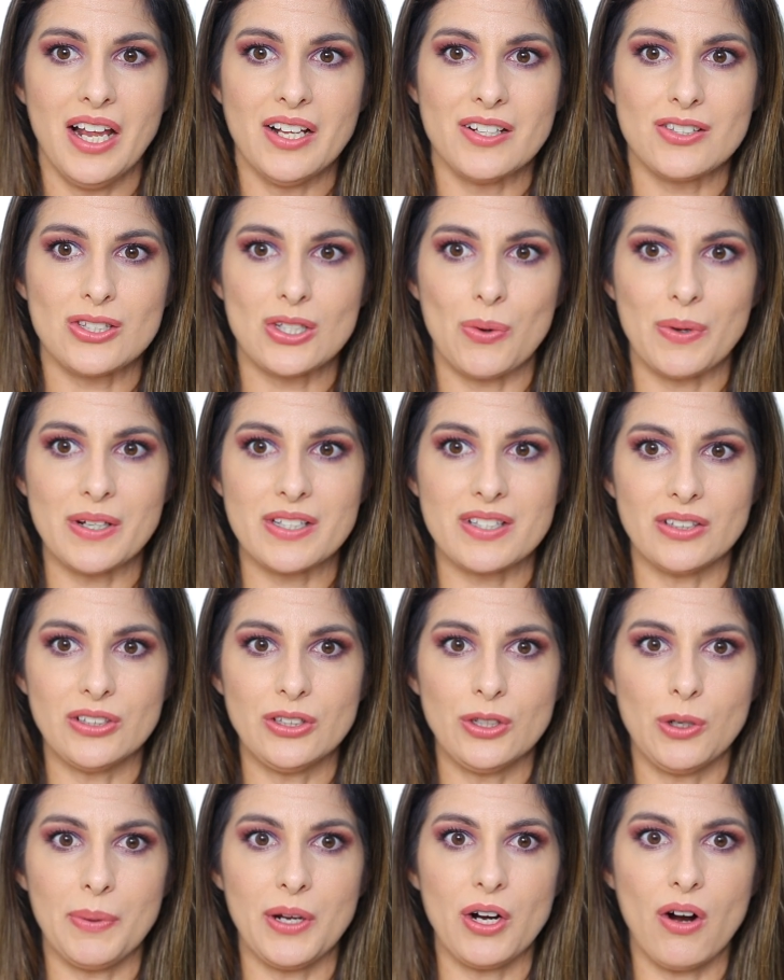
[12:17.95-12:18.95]
So it's a
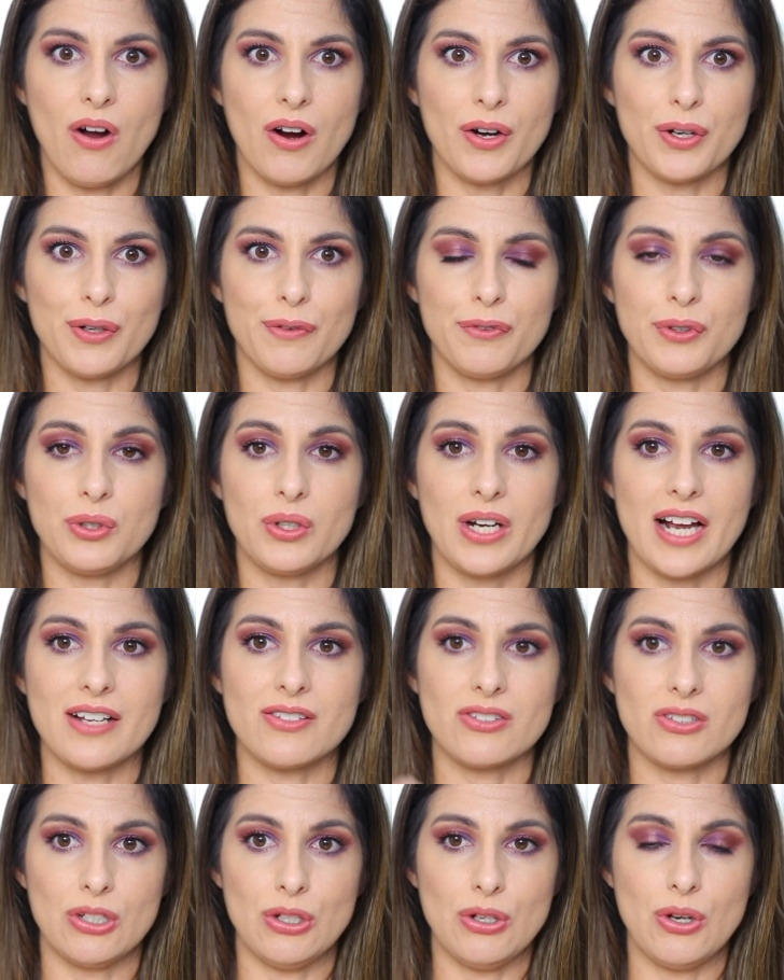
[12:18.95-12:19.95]
little bit harder for you
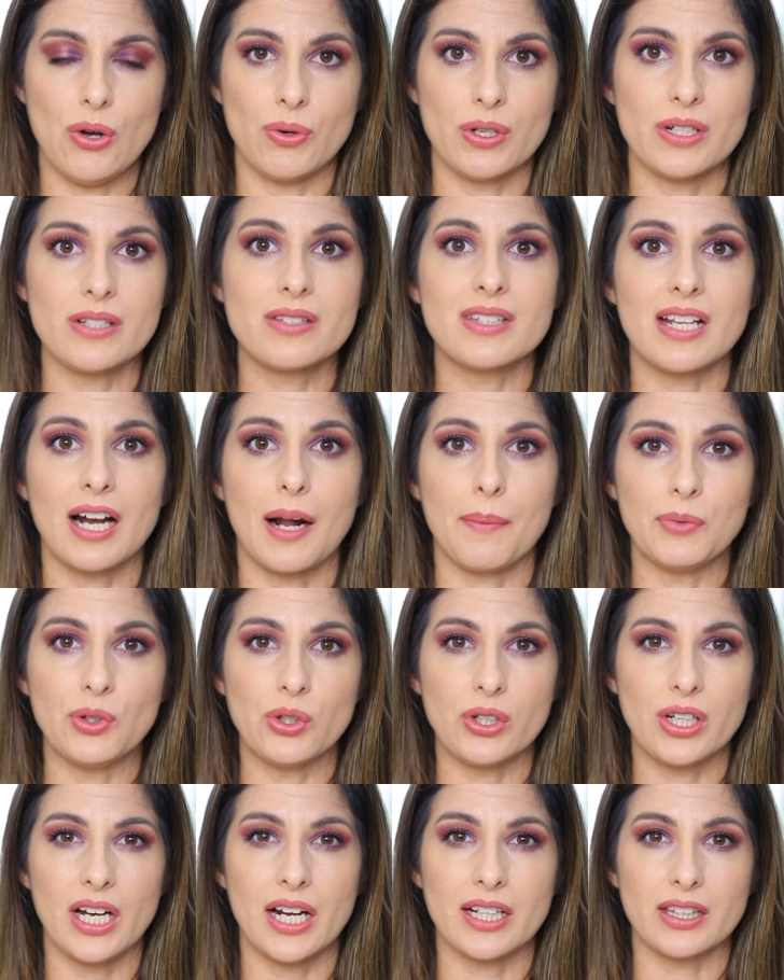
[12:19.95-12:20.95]
guys to notice that I'm
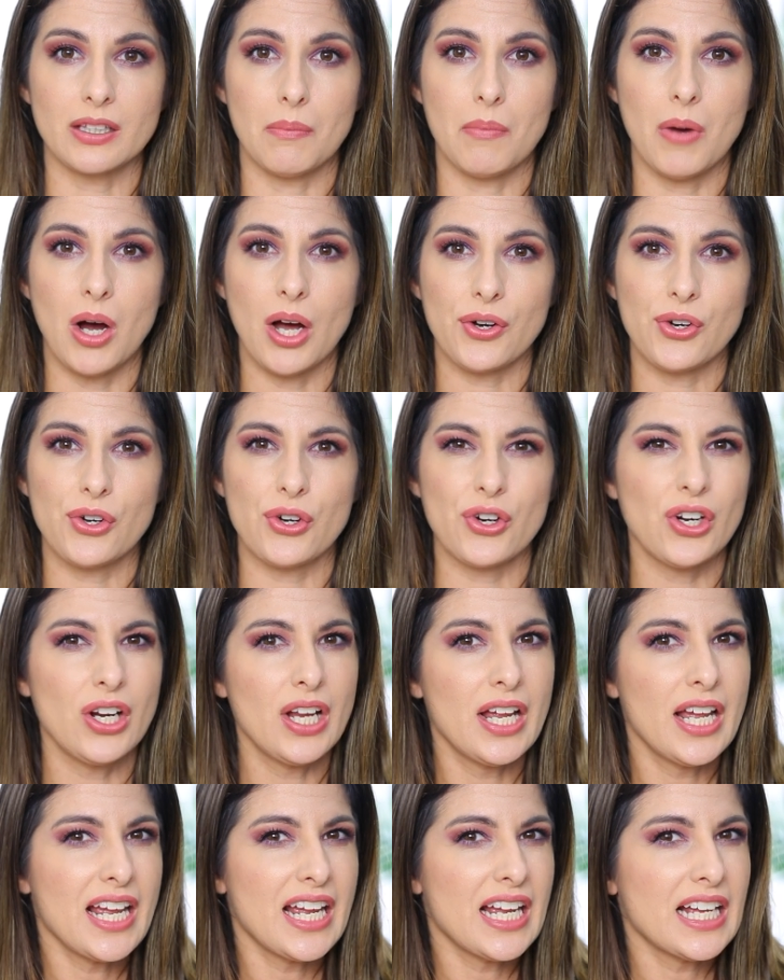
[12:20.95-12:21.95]
looking at the monitor
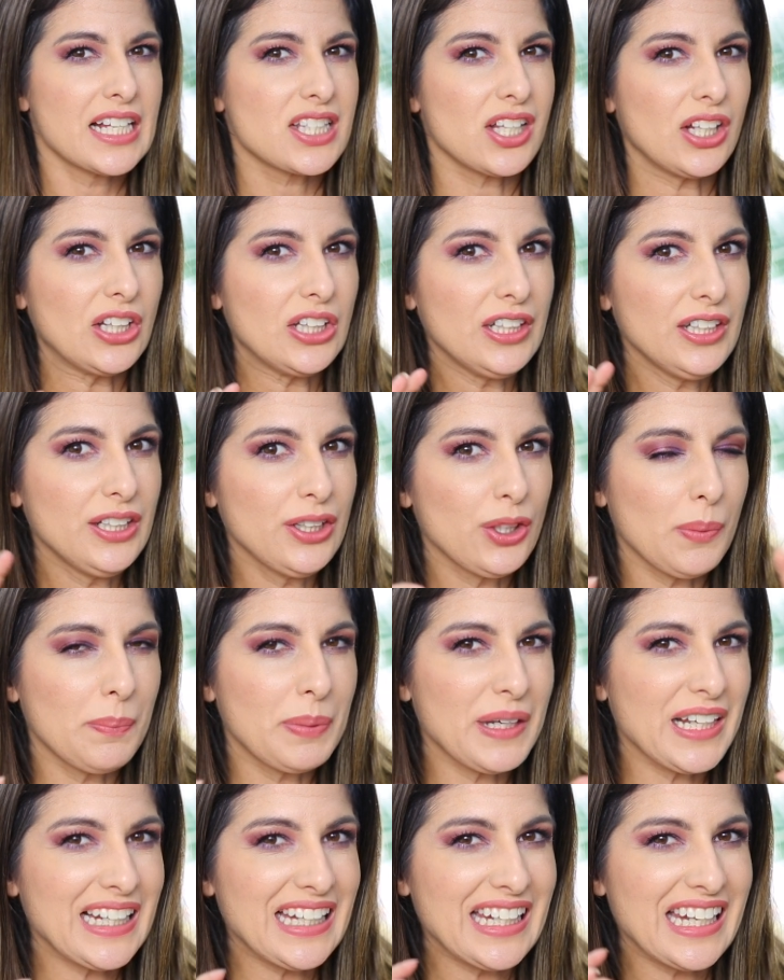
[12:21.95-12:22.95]
it's a little
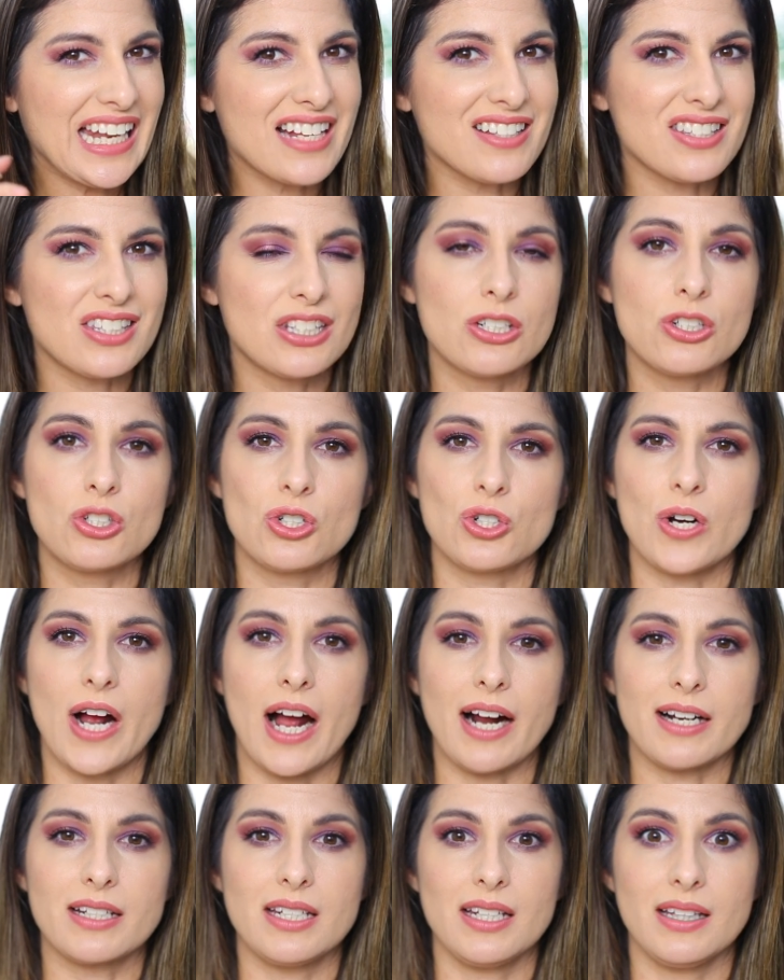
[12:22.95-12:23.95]
bit less
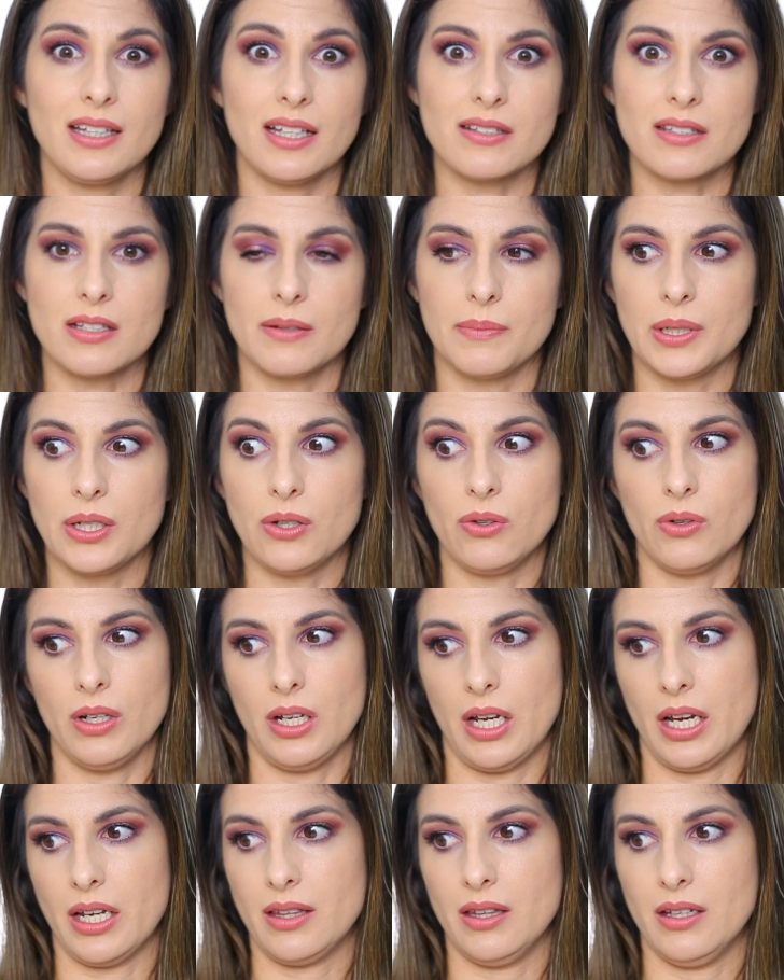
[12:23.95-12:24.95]
distracting than somebody going
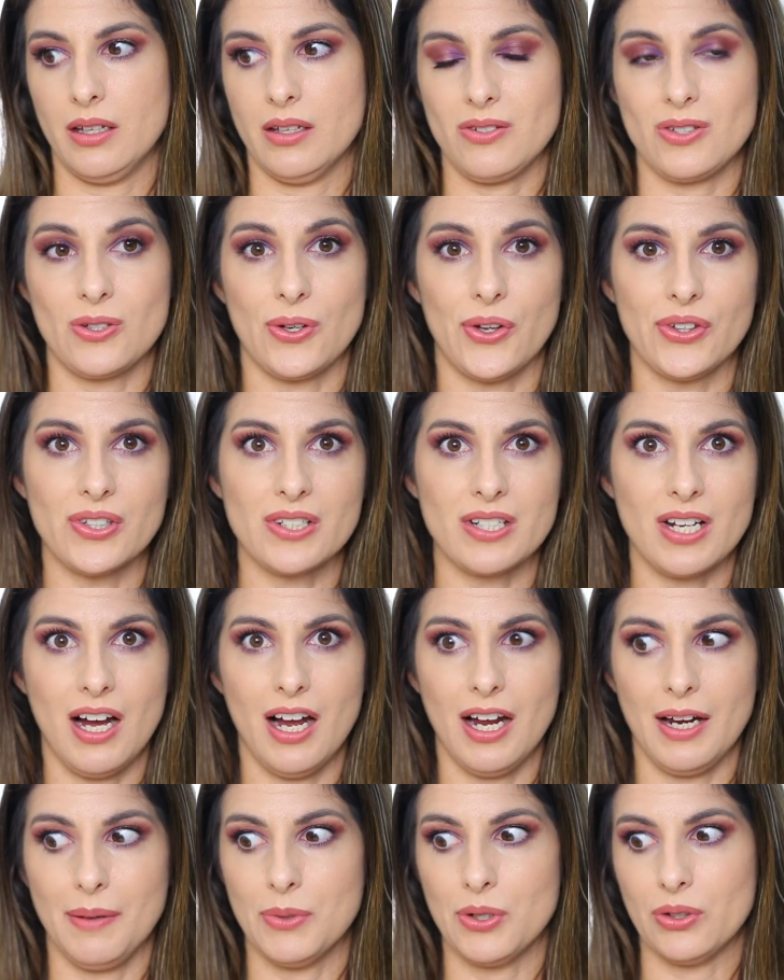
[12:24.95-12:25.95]
like this all the
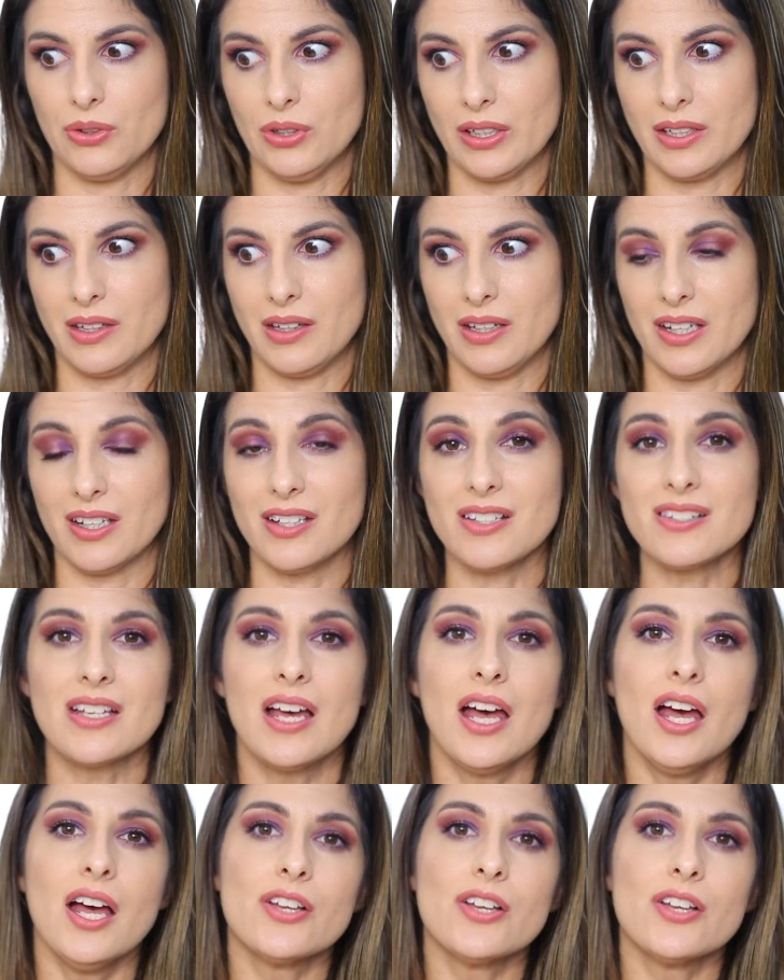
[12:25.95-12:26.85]
time or like this.